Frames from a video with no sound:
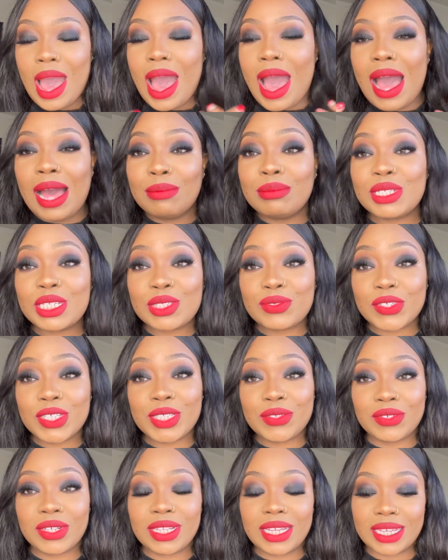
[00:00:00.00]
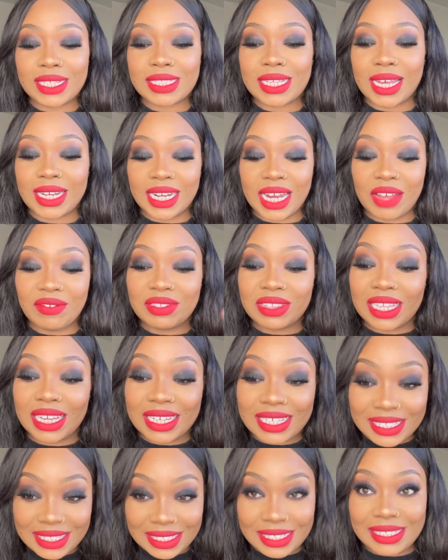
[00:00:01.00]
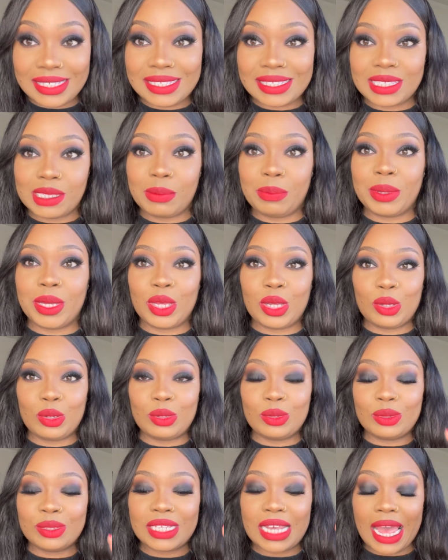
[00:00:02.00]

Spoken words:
I'm just really excited. I have legacies to build.